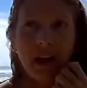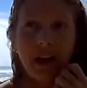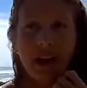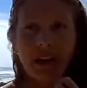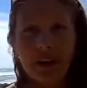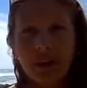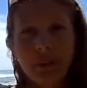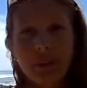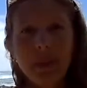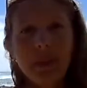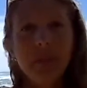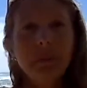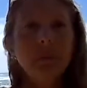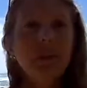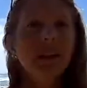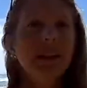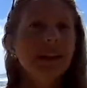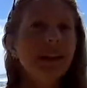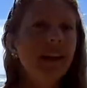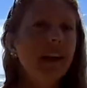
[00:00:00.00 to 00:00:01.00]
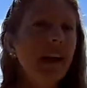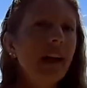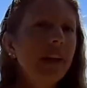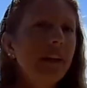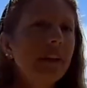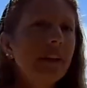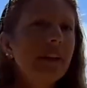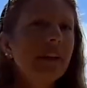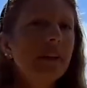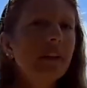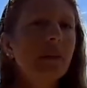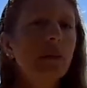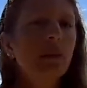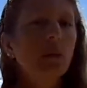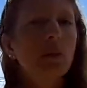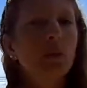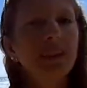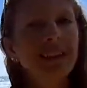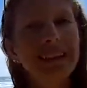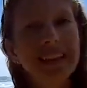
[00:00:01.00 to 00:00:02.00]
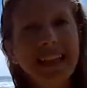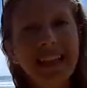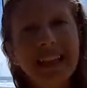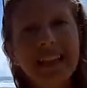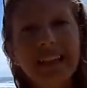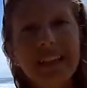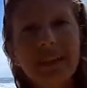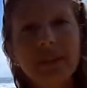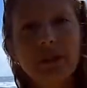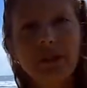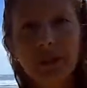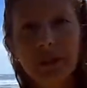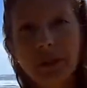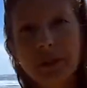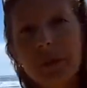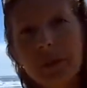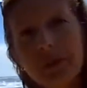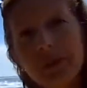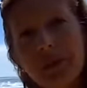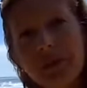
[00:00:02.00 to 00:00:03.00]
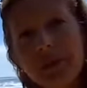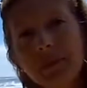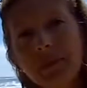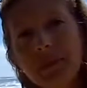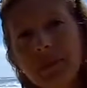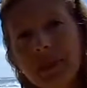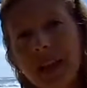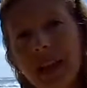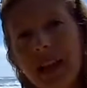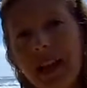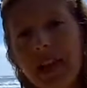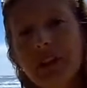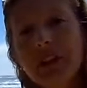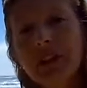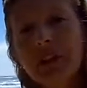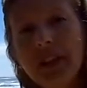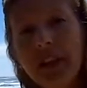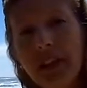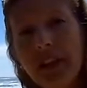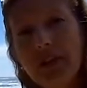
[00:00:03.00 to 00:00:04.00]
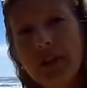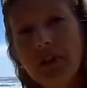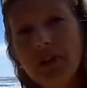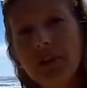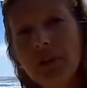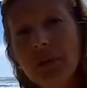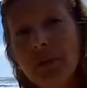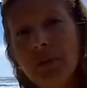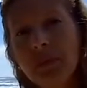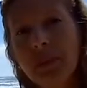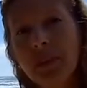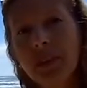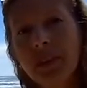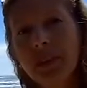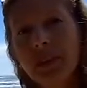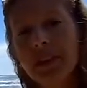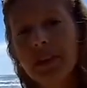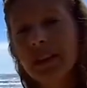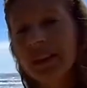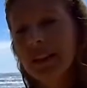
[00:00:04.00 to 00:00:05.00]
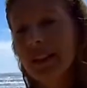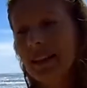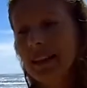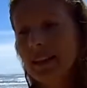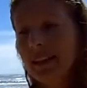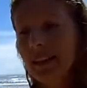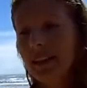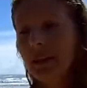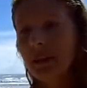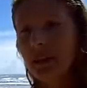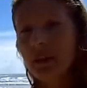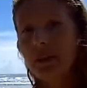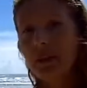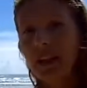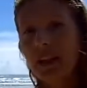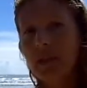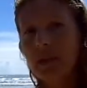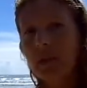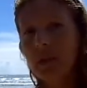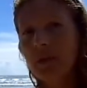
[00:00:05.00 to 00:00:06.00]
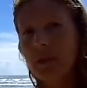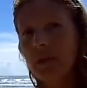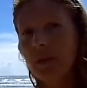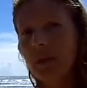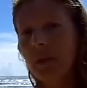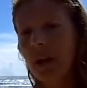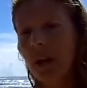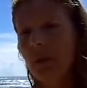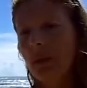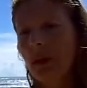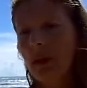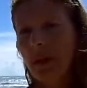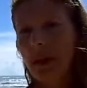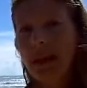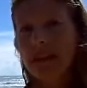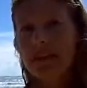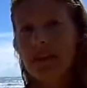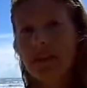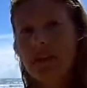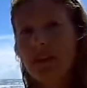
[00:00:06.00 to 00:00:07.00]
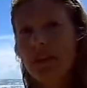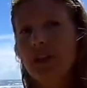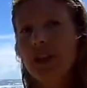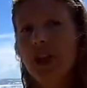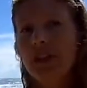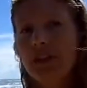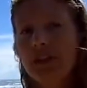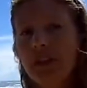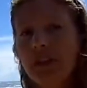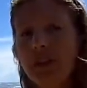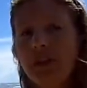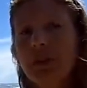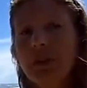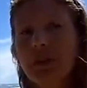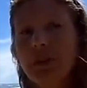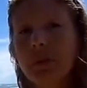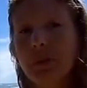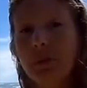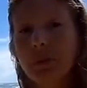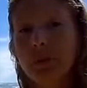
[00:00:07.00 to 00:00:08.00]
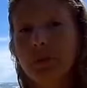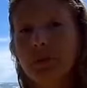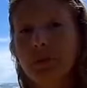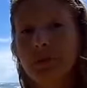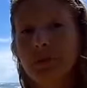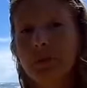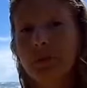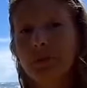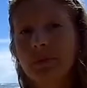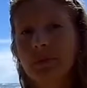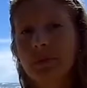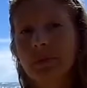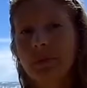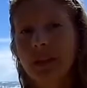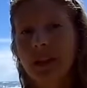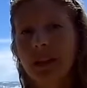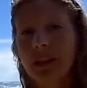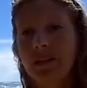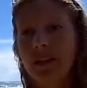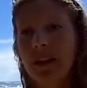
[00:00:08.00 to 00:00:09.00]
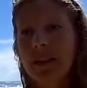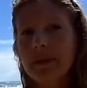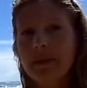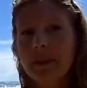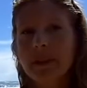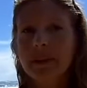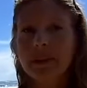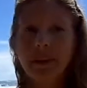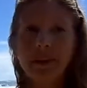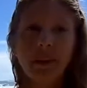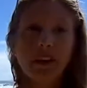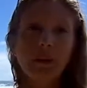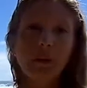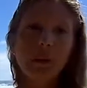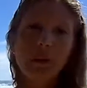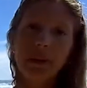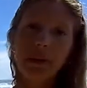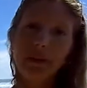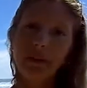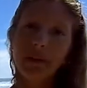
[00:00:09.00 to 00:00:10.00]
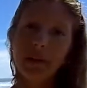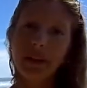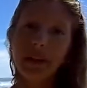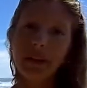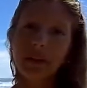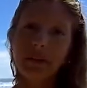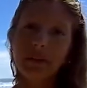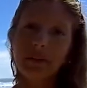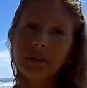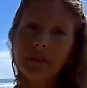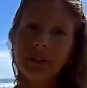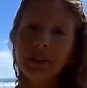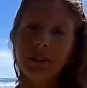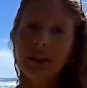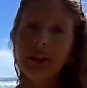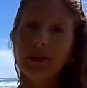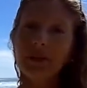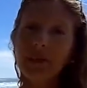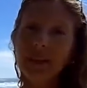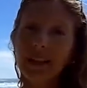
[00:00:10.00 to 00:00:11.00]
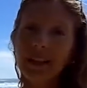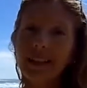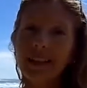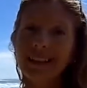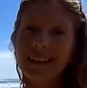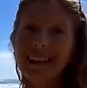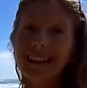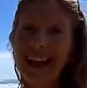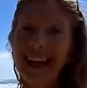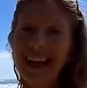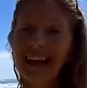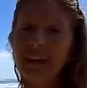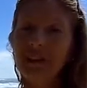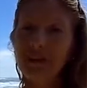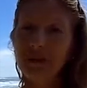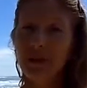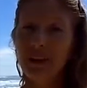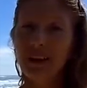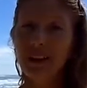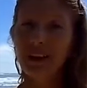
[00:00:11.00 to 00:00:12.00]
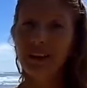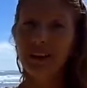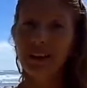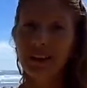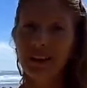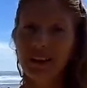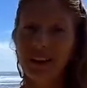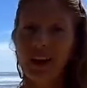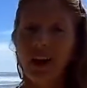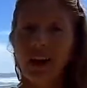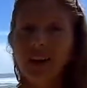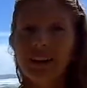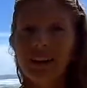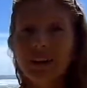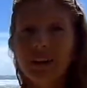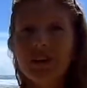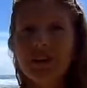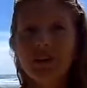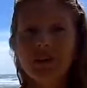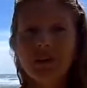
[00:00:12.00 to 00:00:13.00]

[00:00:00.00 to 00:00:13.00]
other people in other related groups in your niche, they're gonna see your Facebook group come up as a suggested group. Facebook does all the work for you. You're not doing anything extra. All you're